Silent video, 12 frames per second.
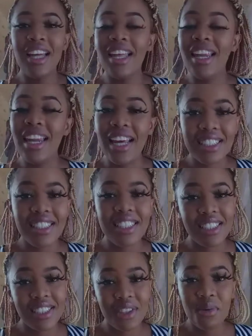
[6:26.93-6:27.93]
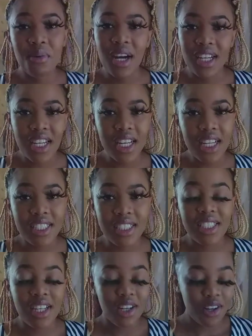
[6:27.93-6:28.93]
Lanzi is the one, guys.
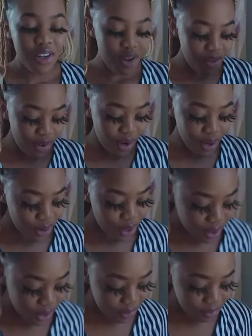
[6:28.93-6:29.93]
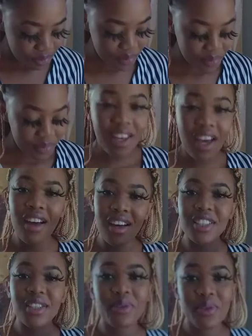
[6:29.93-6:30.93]
Follow her,
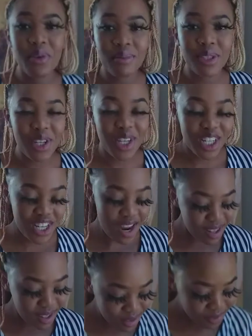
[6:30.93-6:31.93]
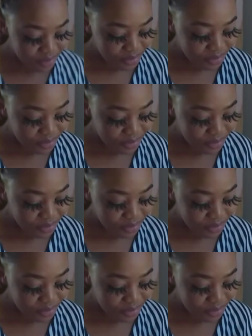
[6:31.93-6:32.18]
subscribe to her channel.